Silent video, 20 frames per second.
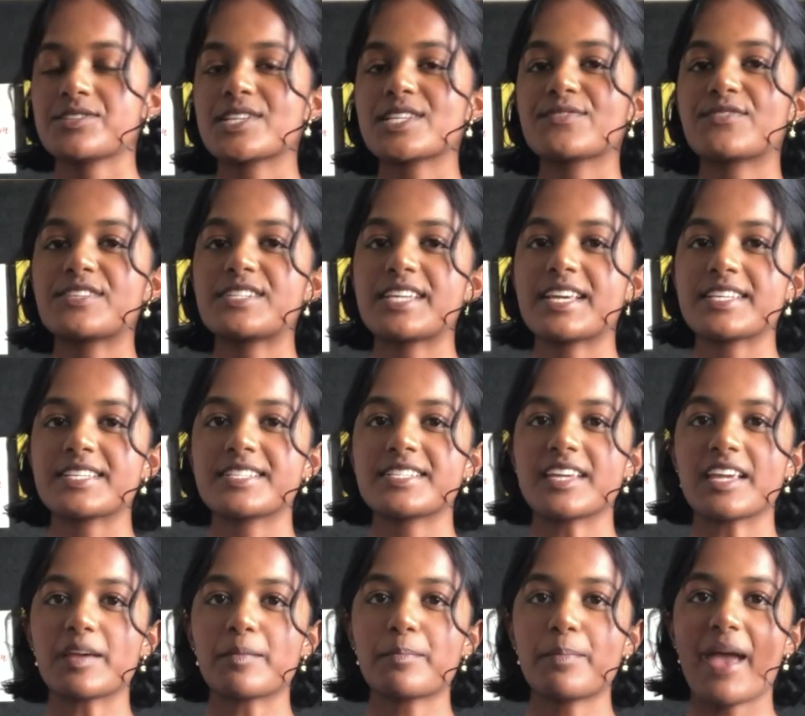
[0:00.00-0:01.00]
just for
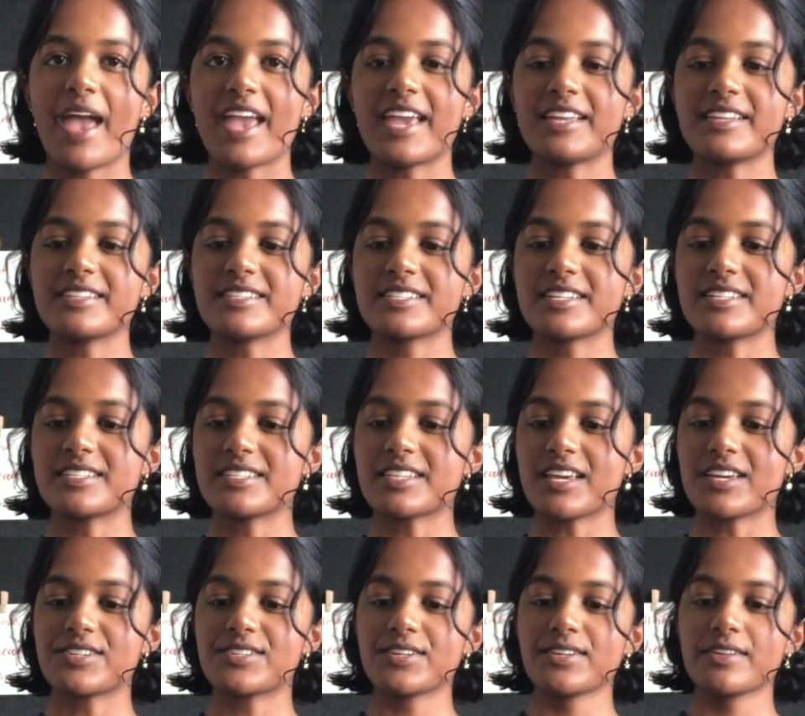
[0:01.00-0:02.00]
testing pain
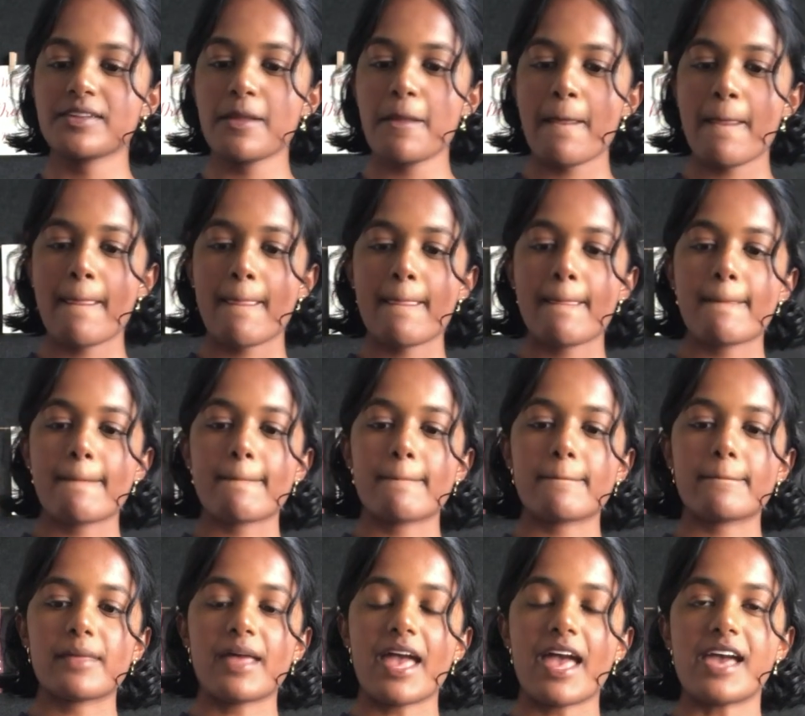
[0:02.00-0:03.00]
sensation.
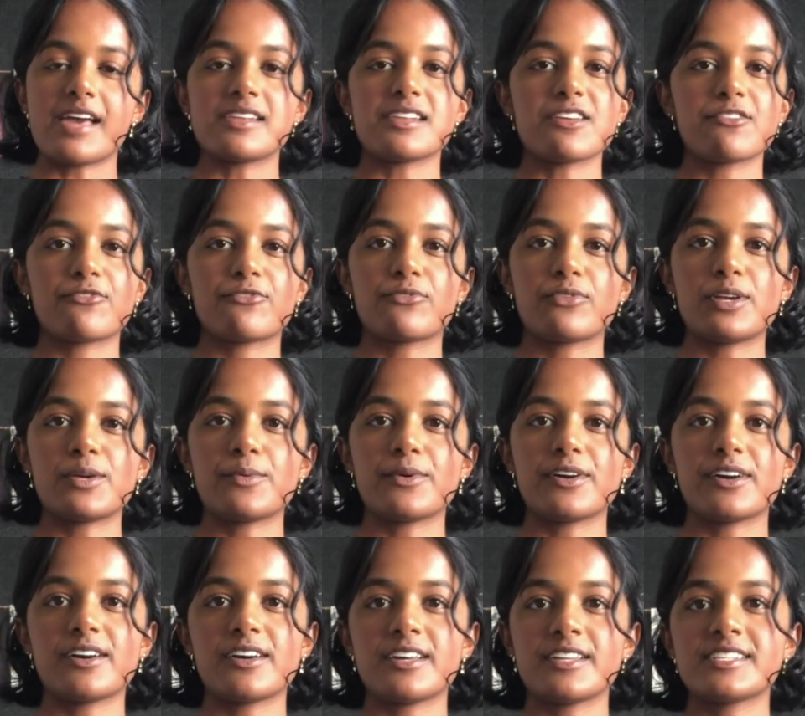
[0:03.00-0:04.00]
And if we
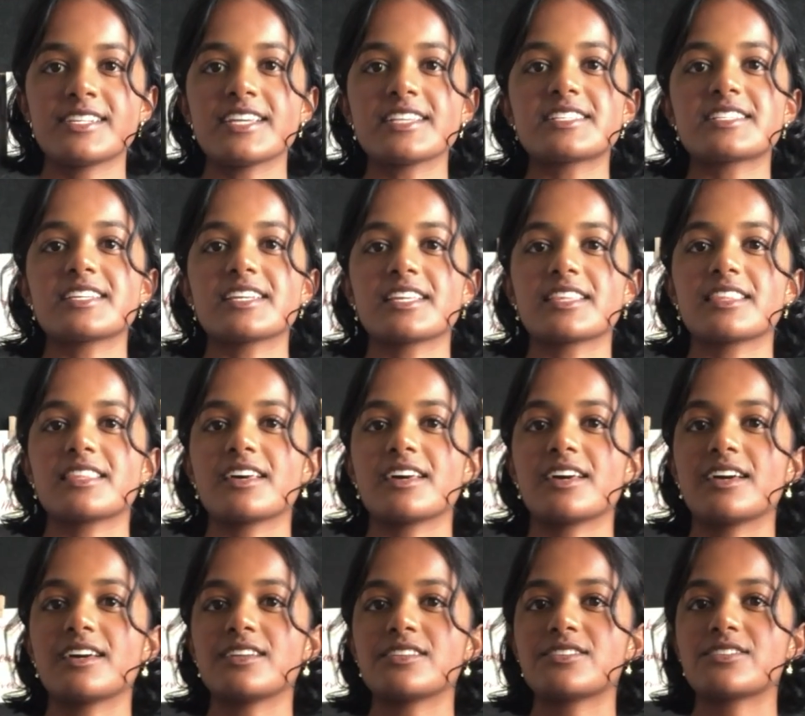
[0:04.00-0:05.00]
were testing
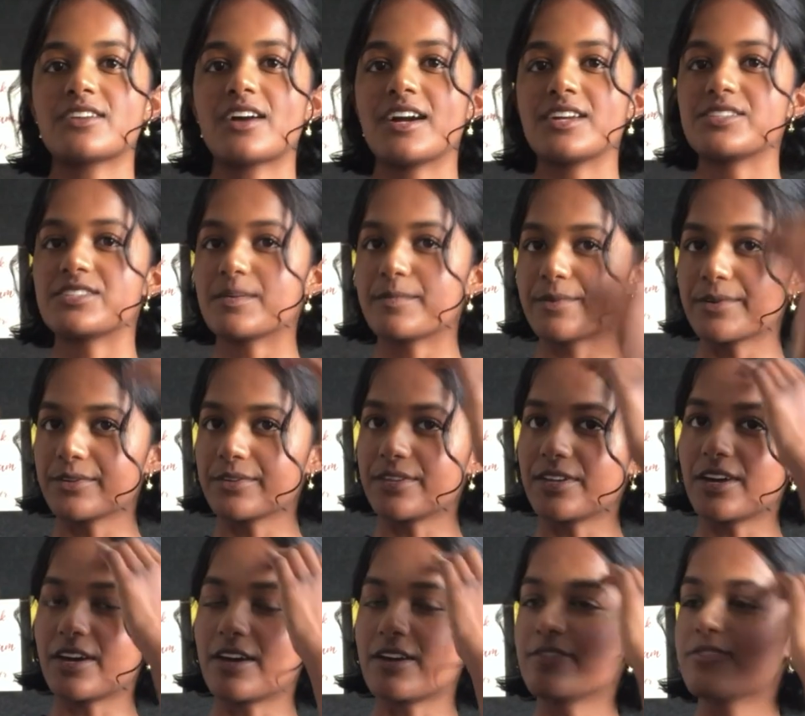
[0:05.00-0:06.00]
the trigeminal
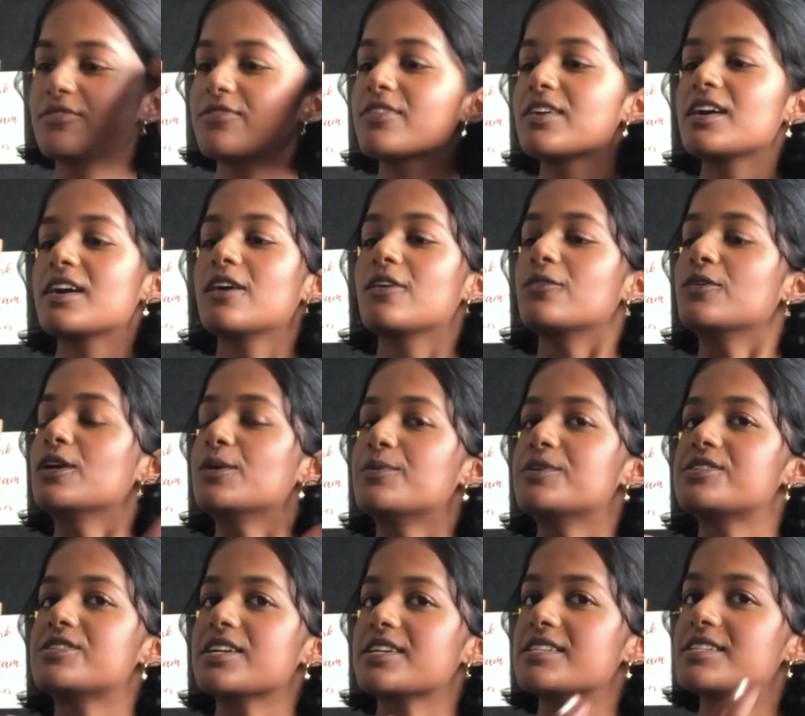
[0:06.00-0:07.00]
nerve, we would
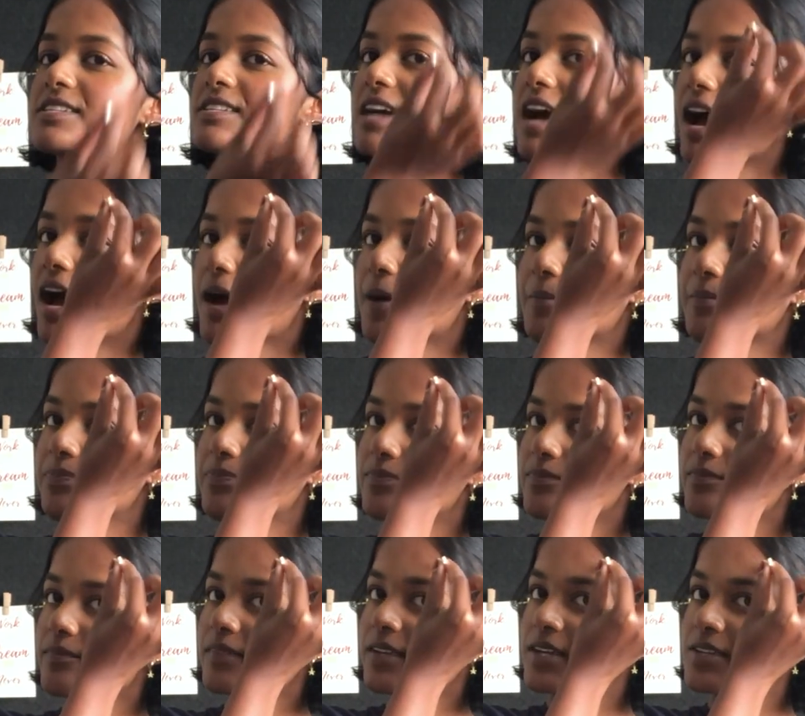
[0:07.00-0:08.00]
just
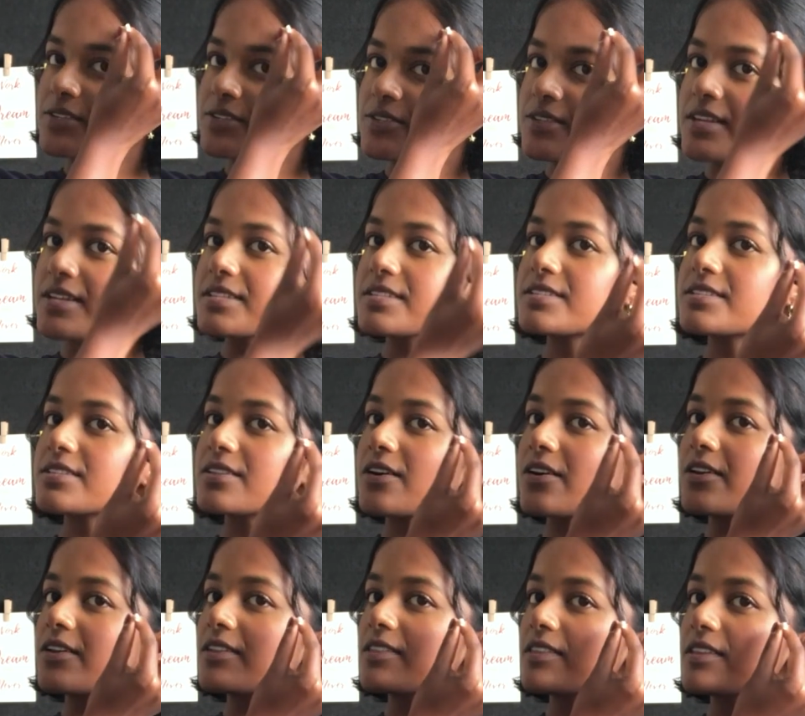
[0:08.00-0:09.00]
do this
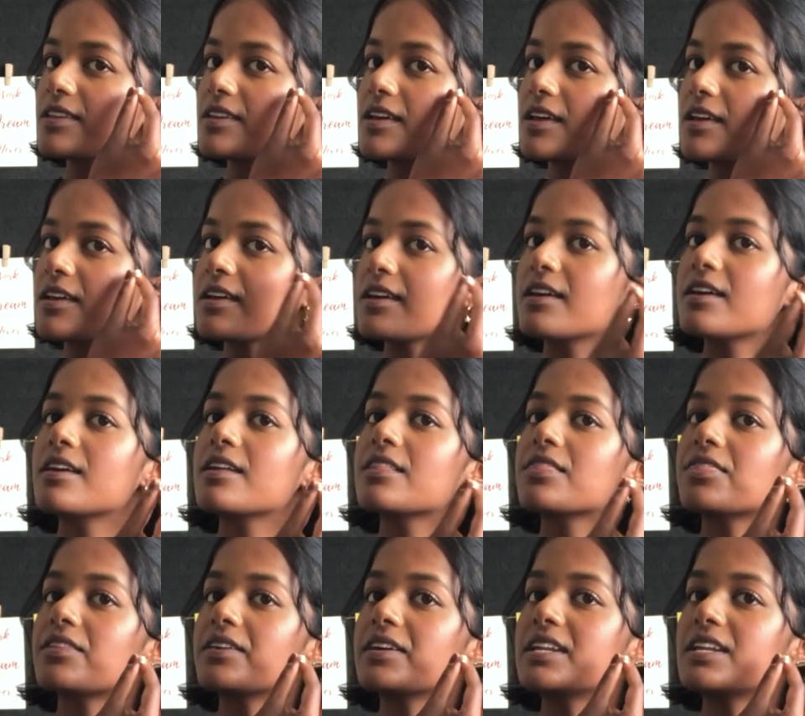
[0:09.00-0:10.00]
on the
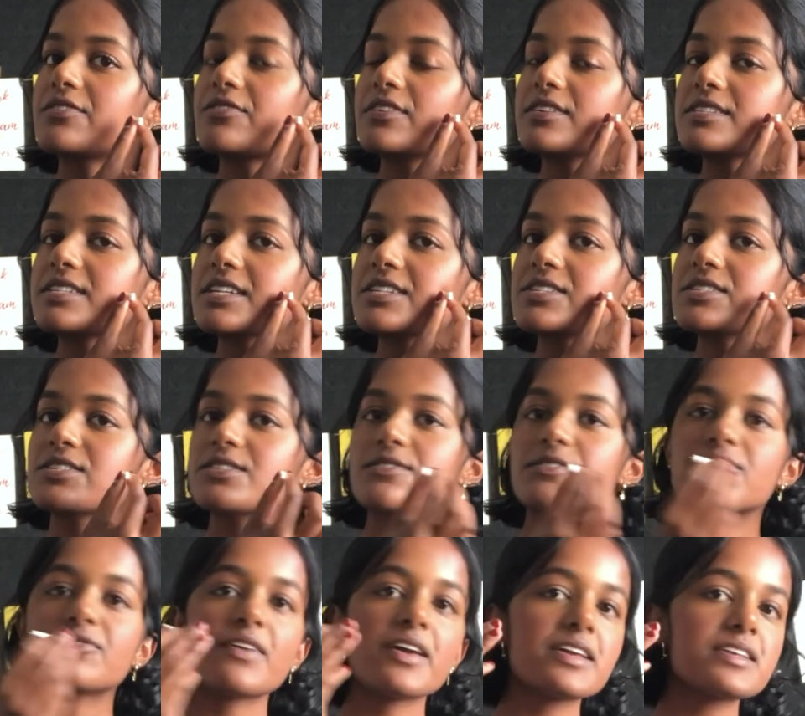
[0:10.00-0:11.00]
3 different sections of
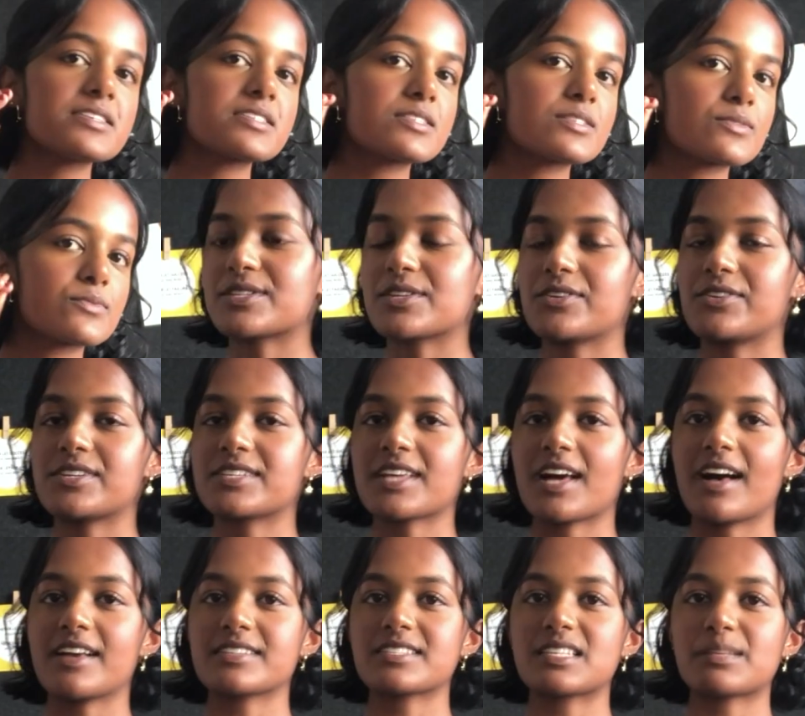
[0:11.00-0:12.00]
your face. So you just
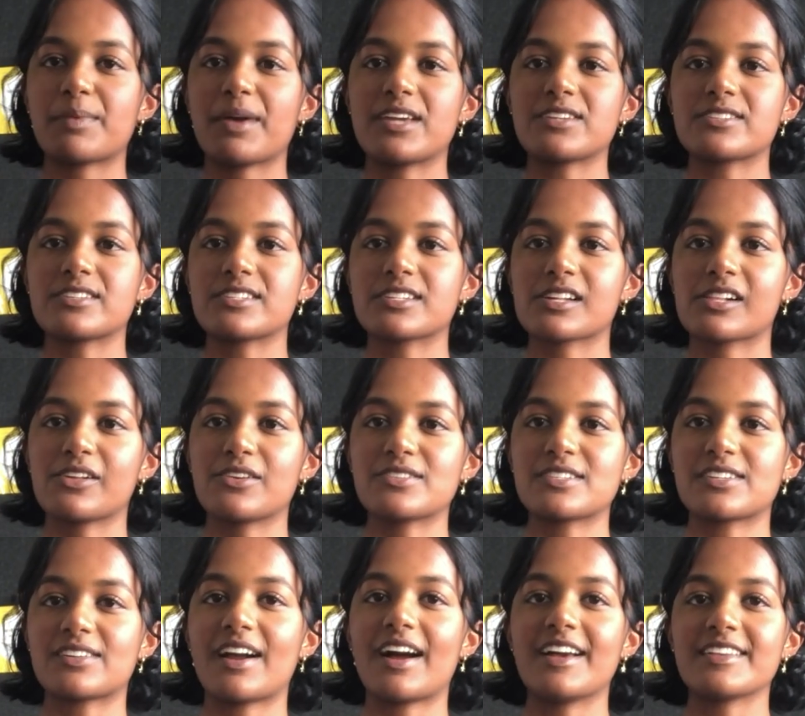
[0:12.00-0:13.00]
ask the patient to close
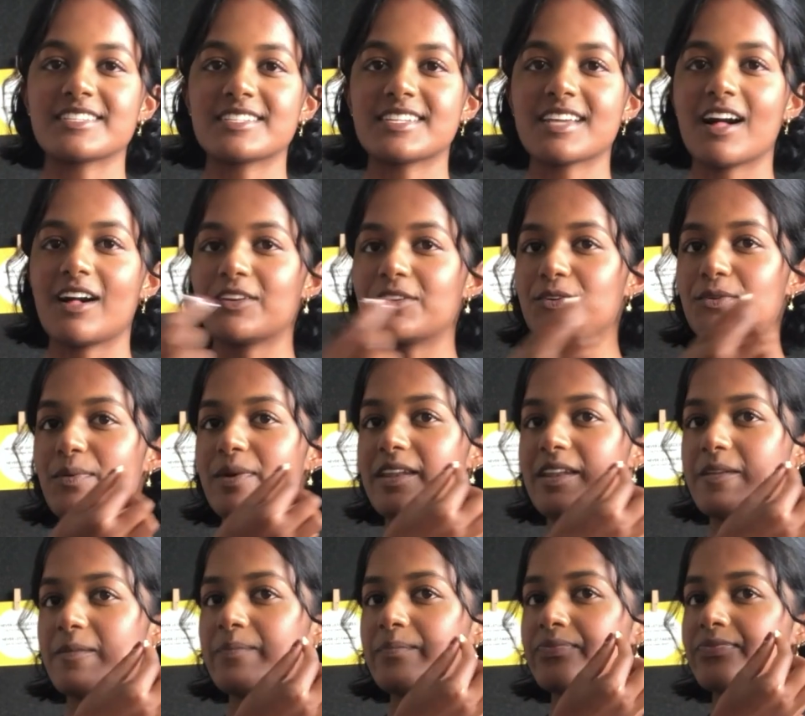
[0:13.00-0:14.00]
their eyes and tell you
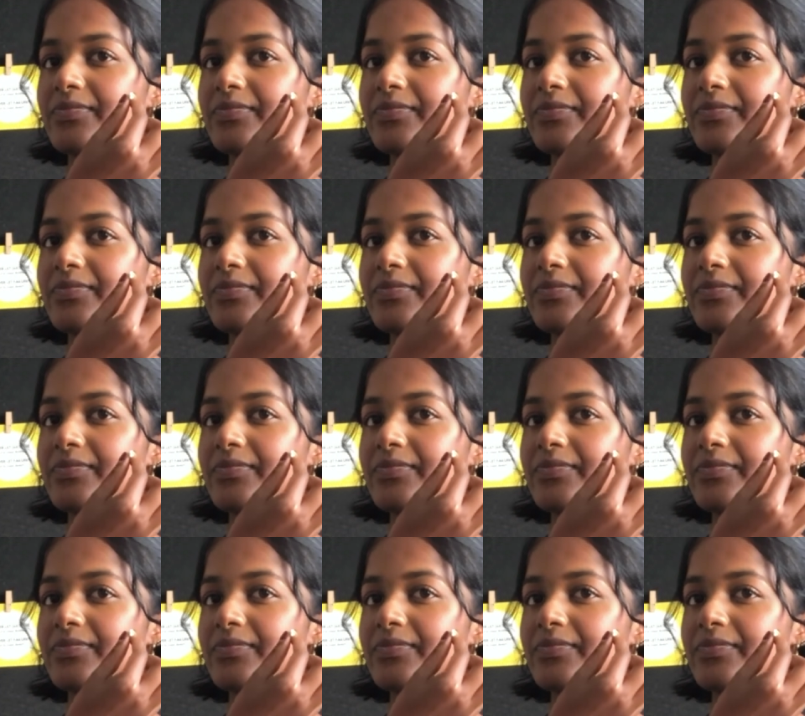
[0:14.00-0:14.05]
when